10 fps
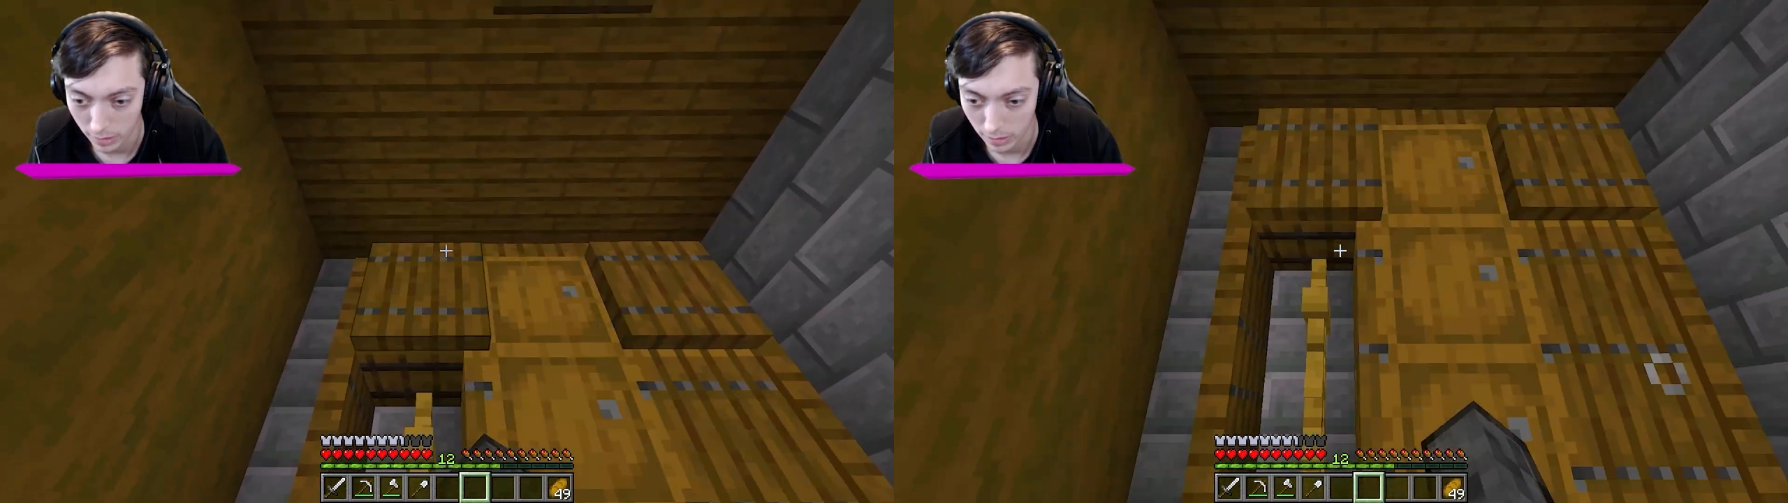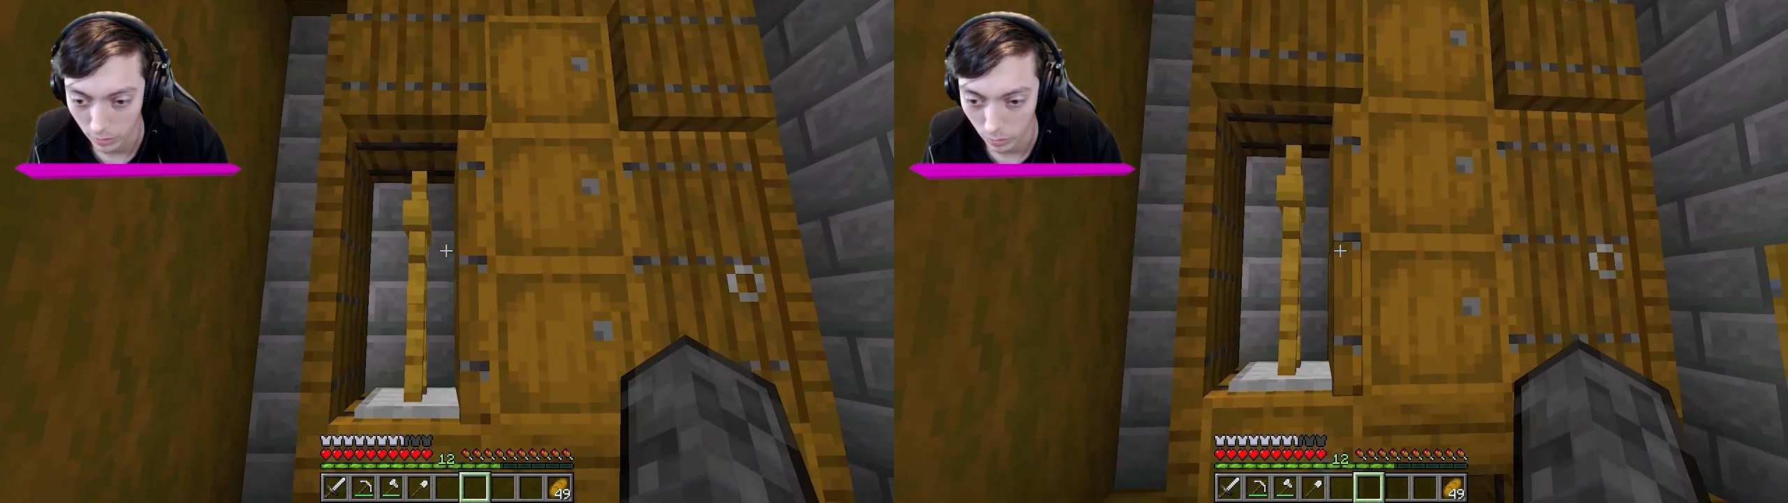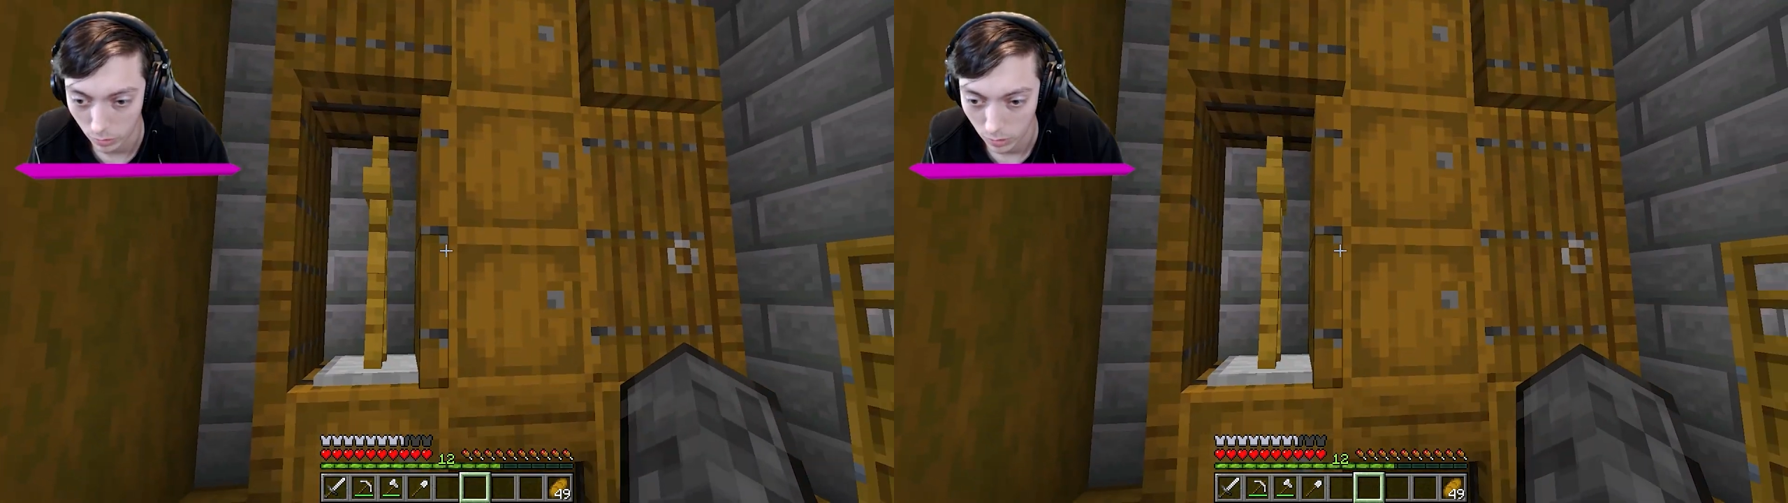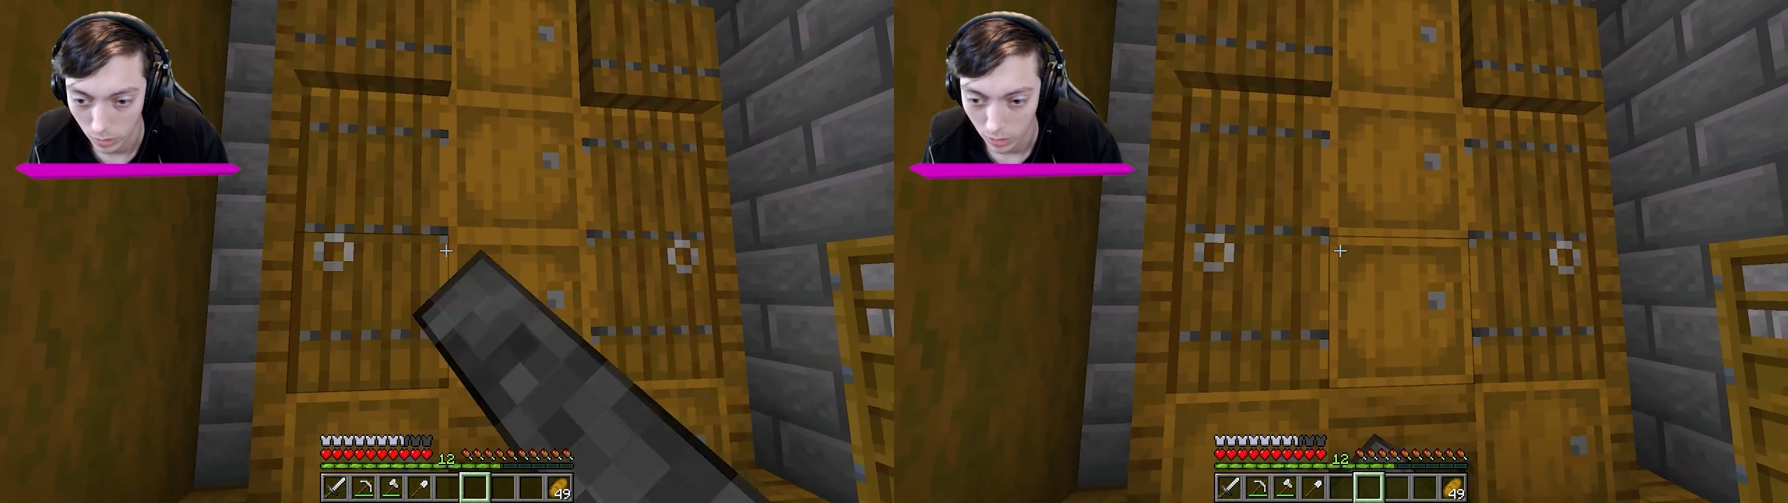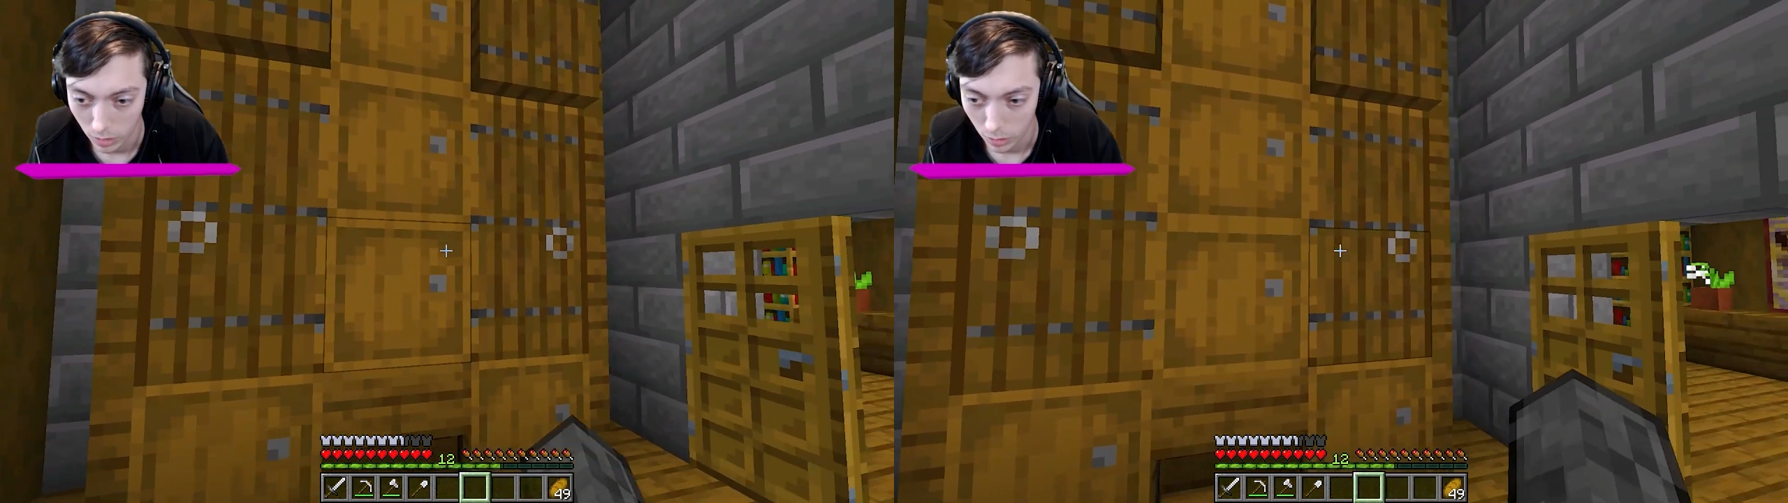little
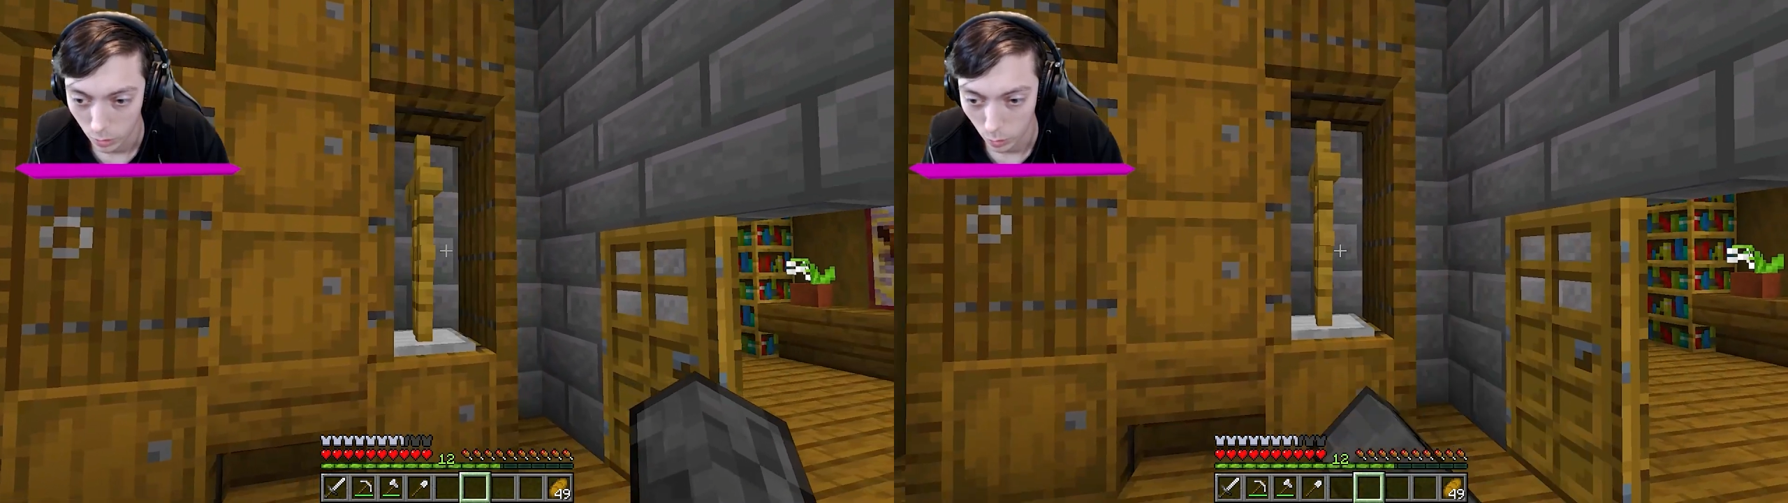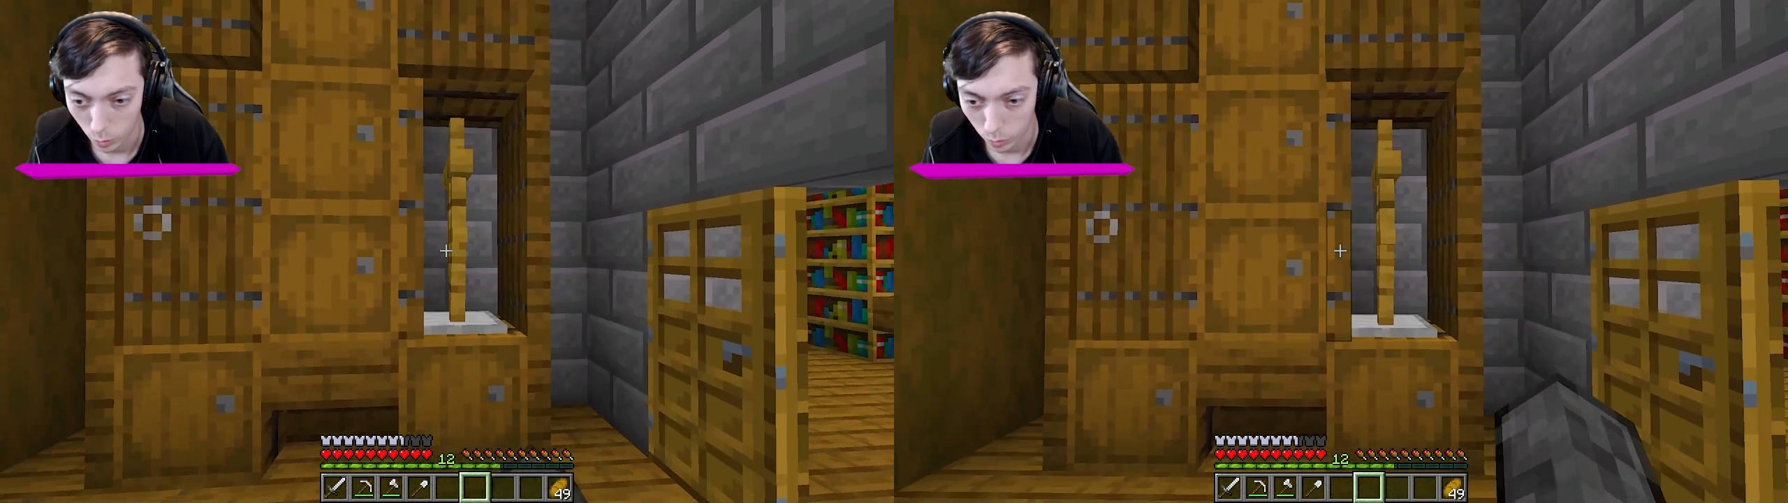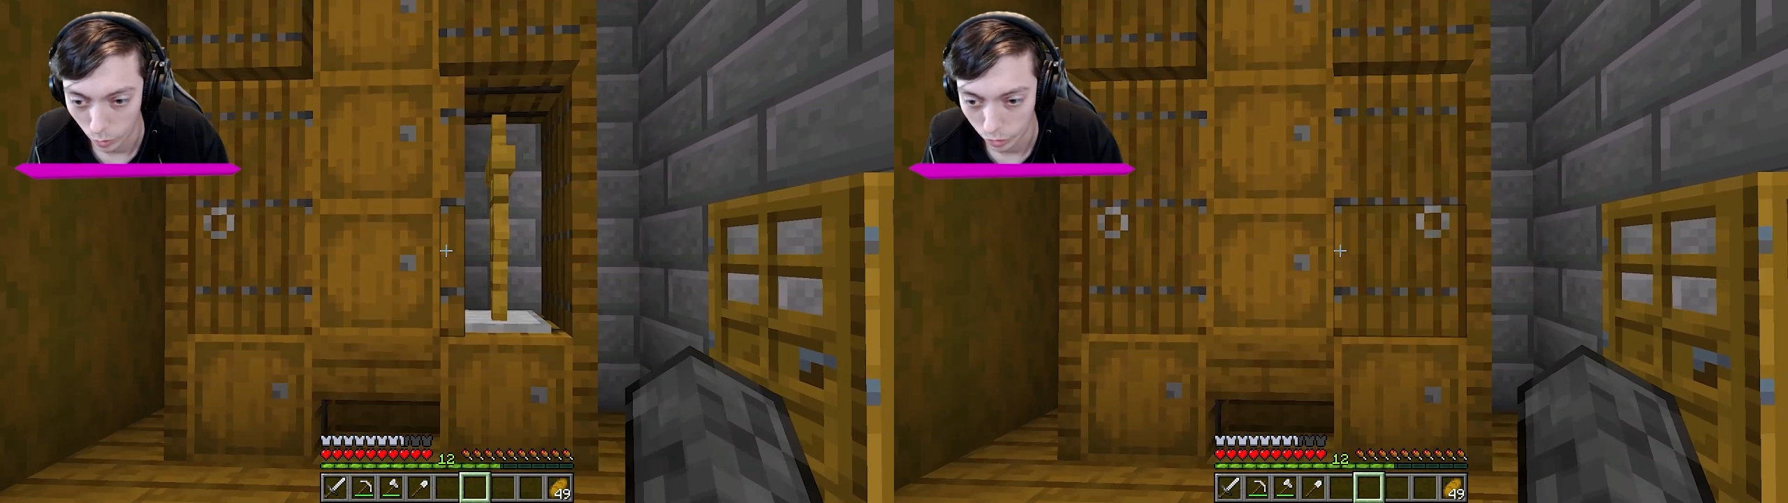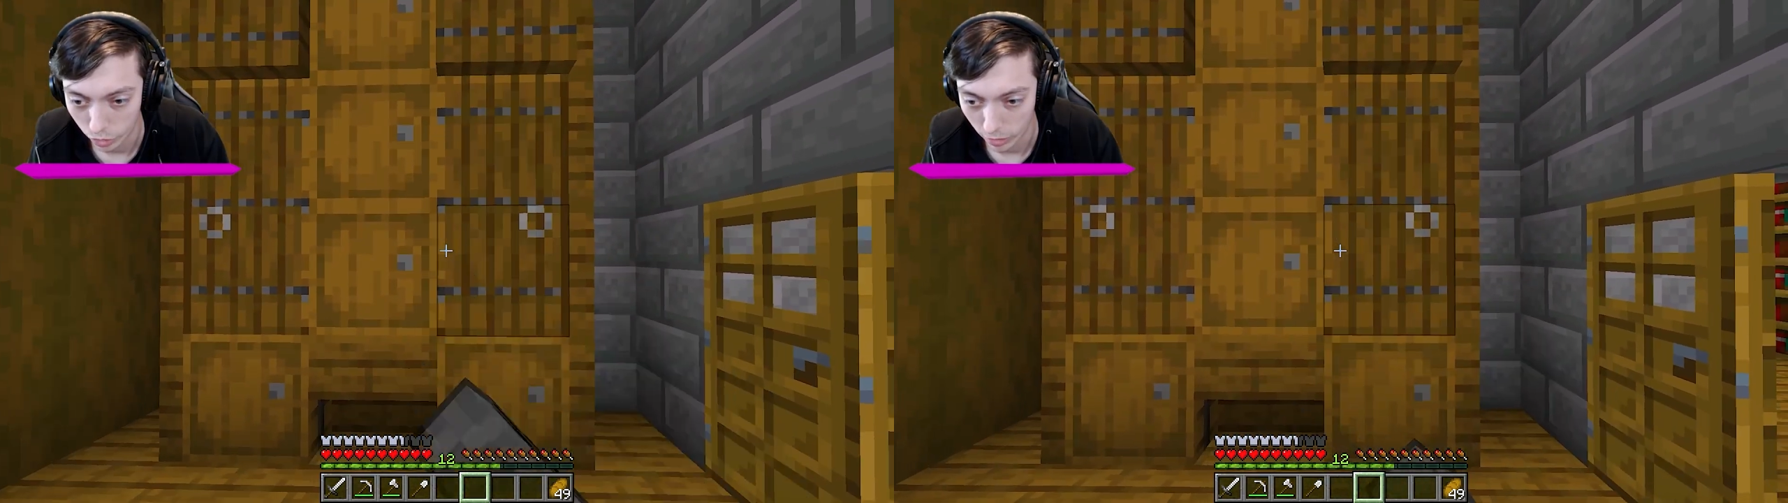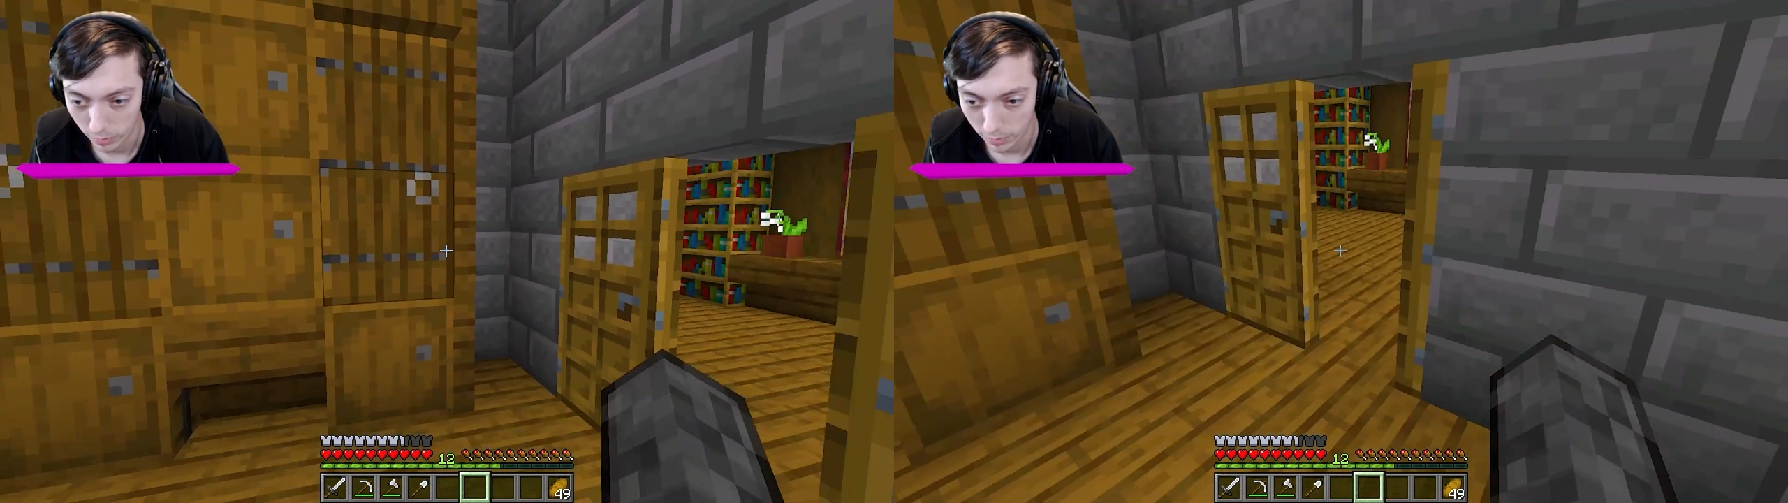
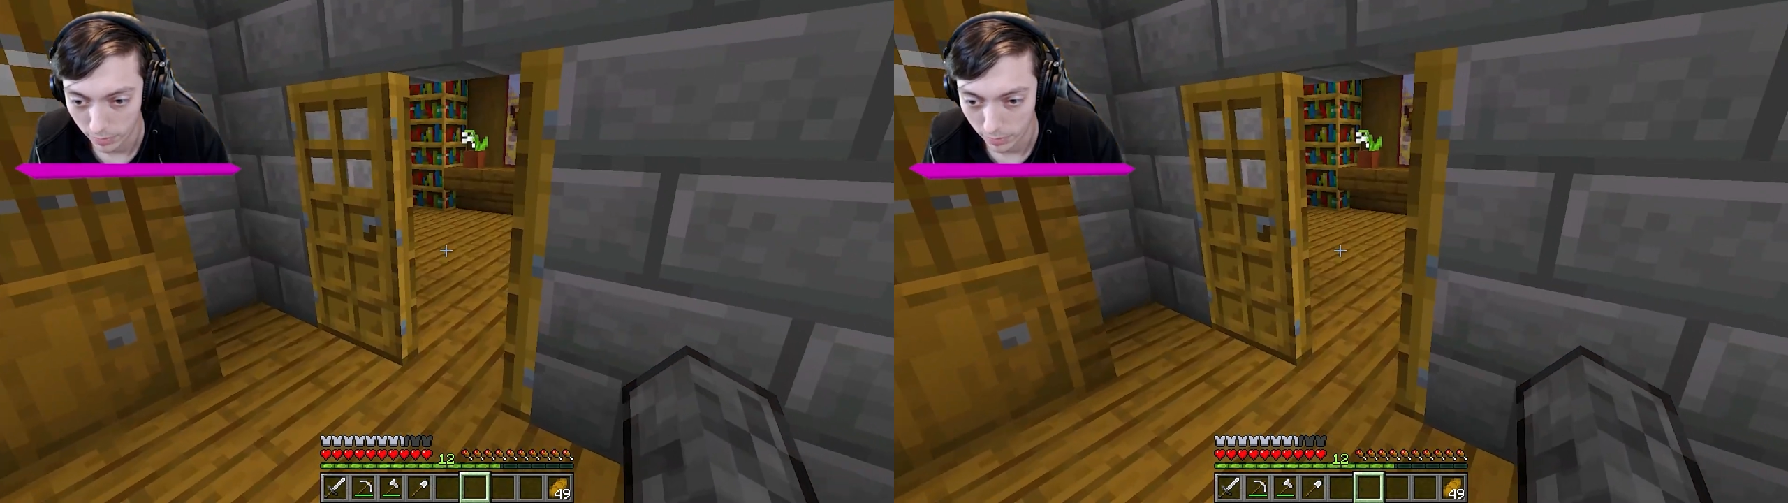wardrobe.